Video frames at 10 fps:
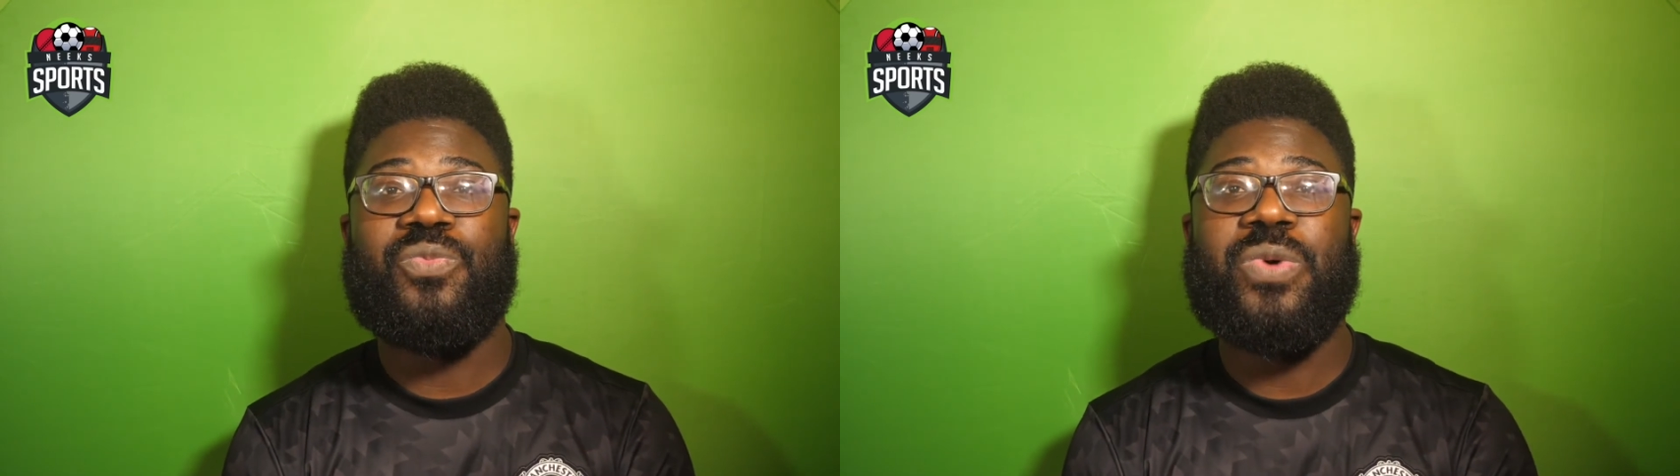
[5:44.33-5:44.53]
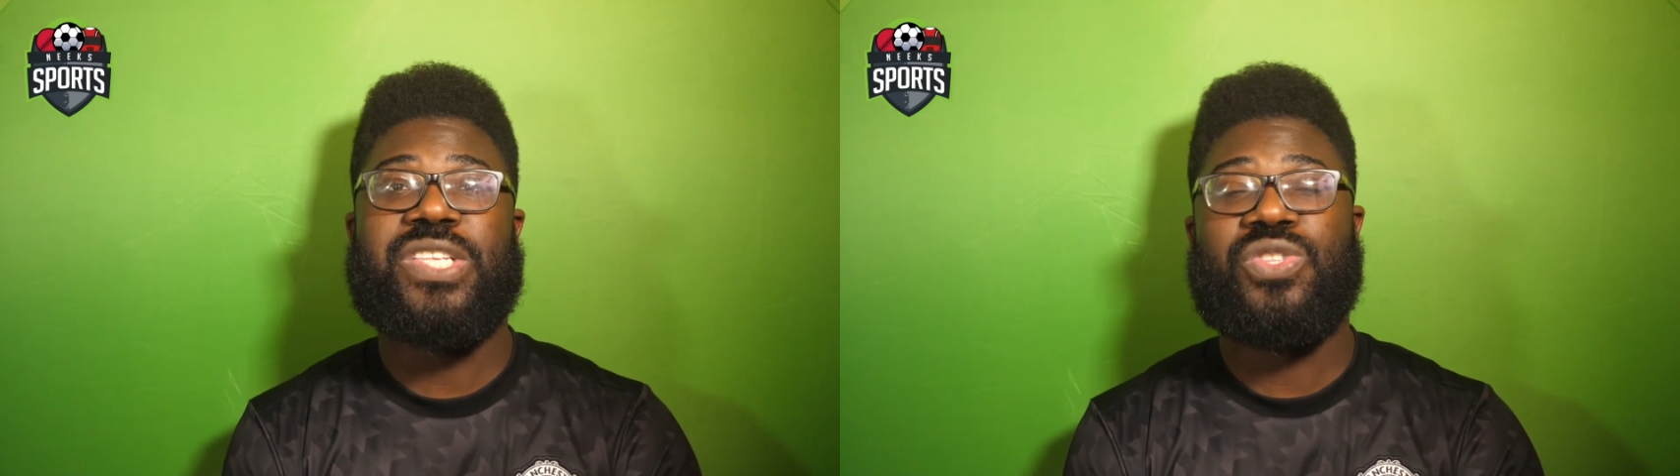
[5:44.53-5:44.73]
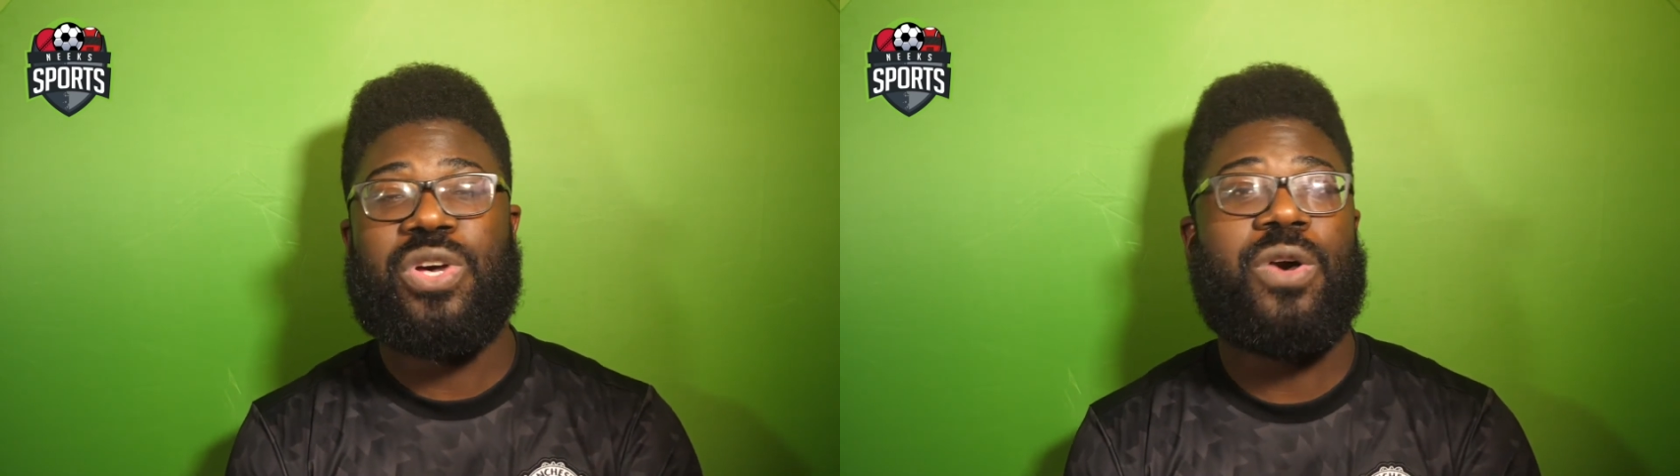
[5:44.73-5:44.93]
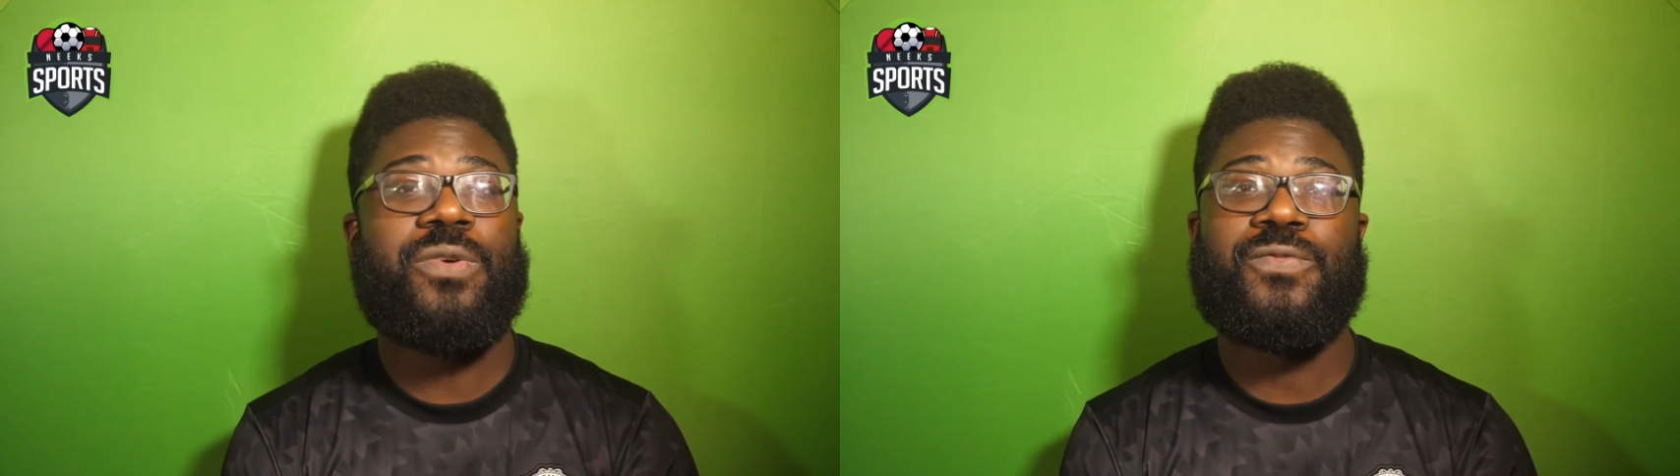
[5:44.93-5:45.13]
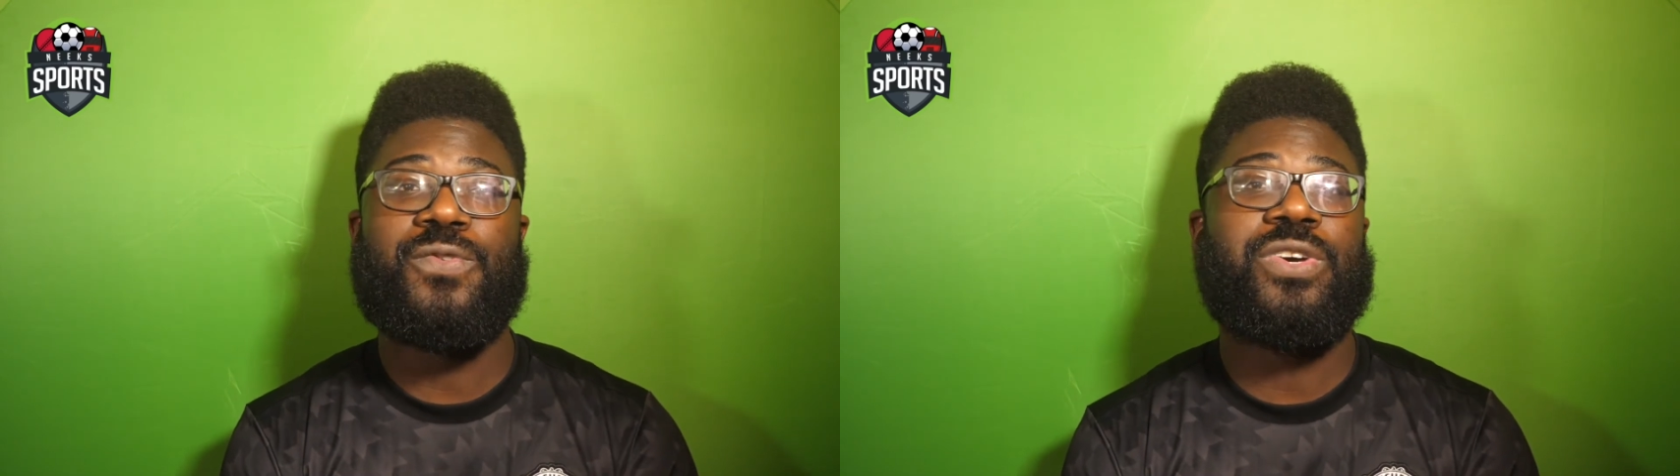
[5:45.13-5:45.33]
we're still
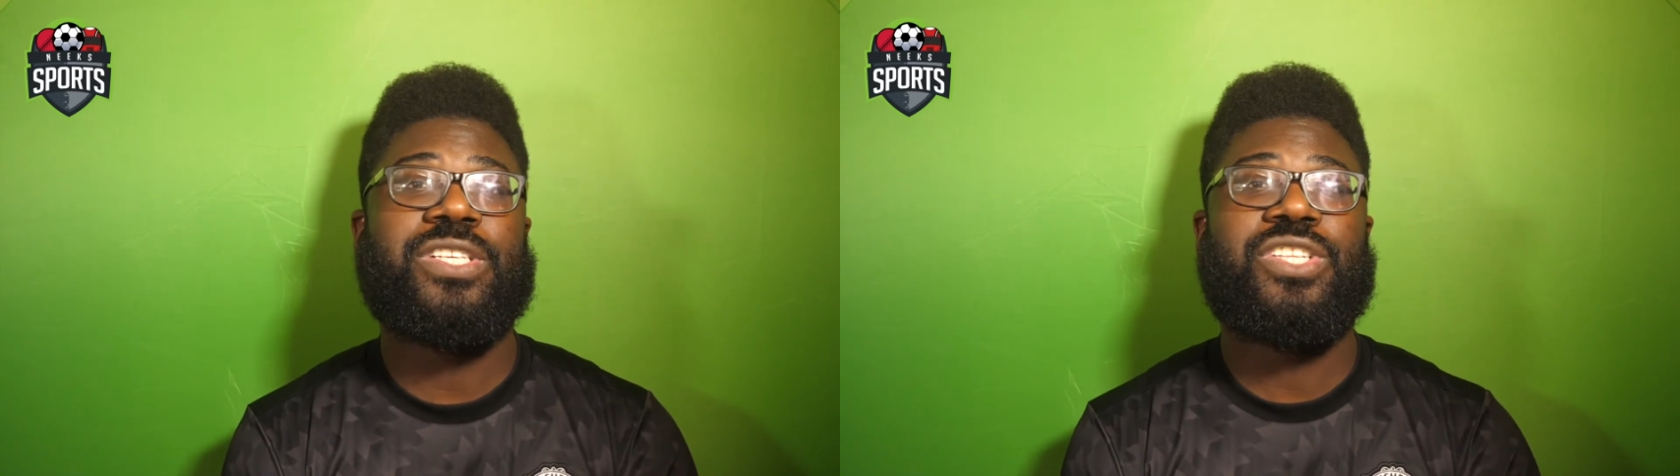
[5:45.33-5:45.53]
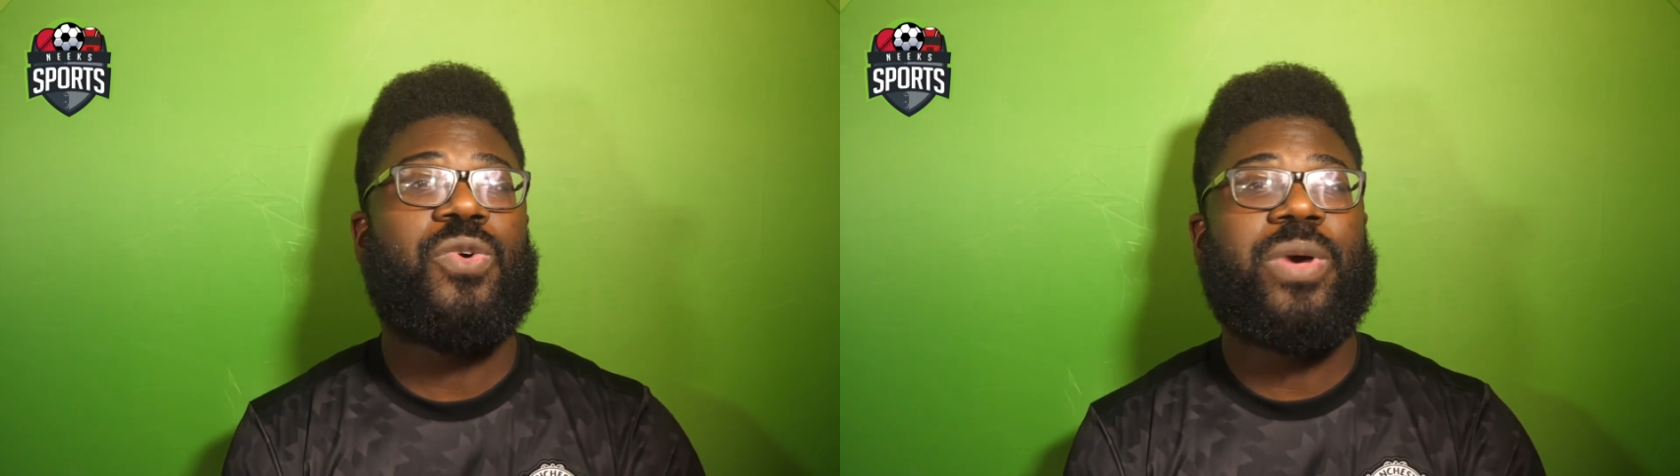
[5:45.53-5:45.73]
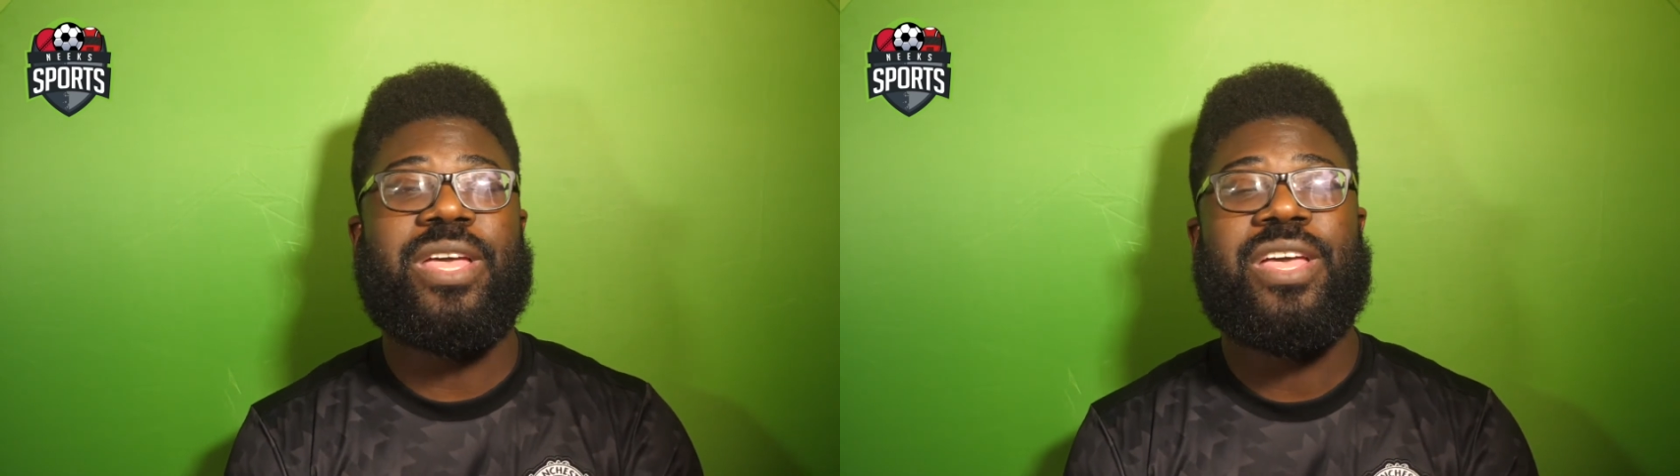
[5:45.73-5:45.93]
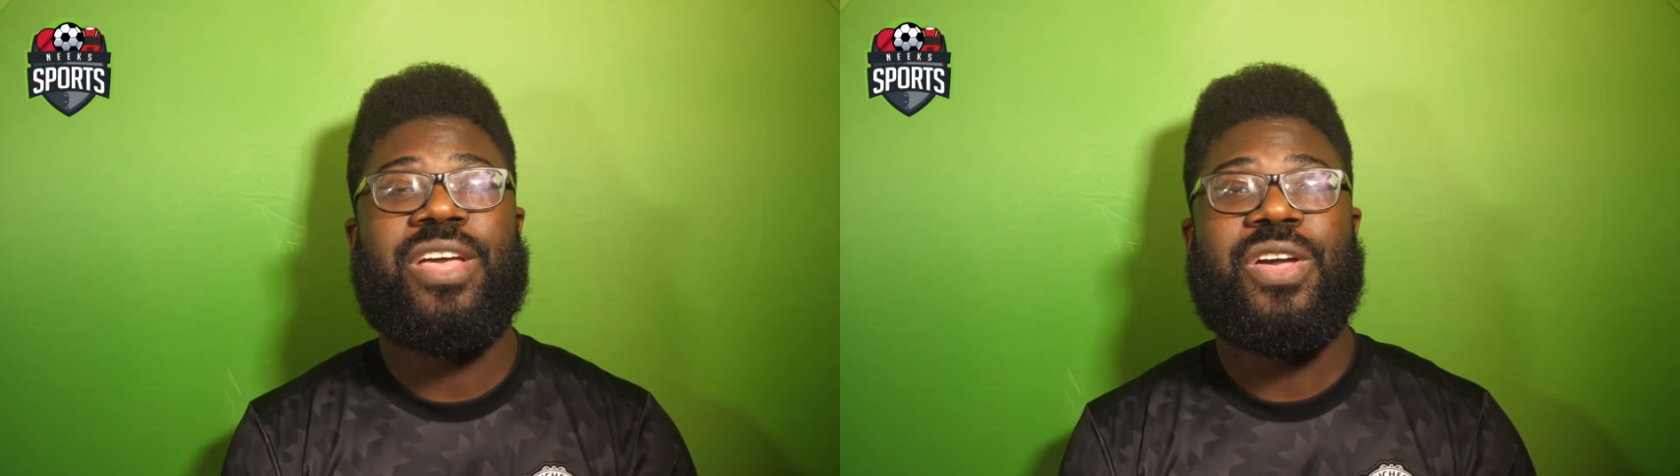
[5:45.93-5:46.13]
going through, because there's no way